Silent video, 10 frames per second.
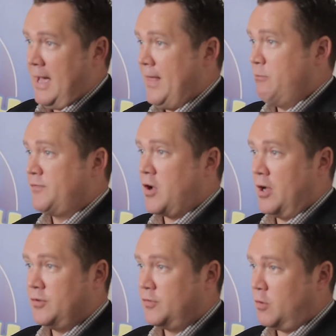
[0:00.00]
And then we've
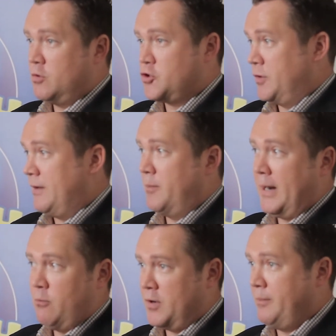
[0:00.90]
gone to social and
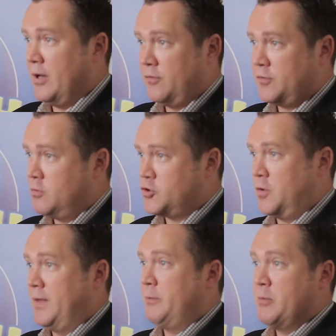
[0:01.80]
everybody wanted to be on
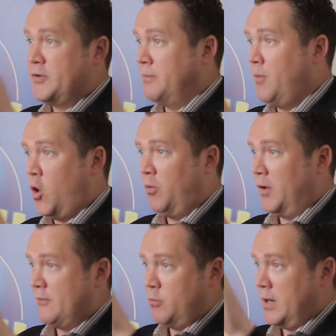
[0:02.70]
social. And then we went to
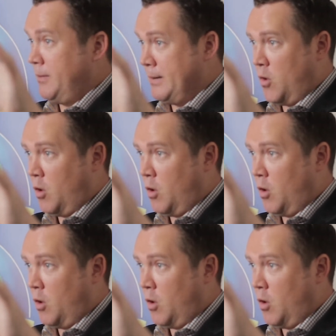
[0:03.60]
mobile and everyone wanted to be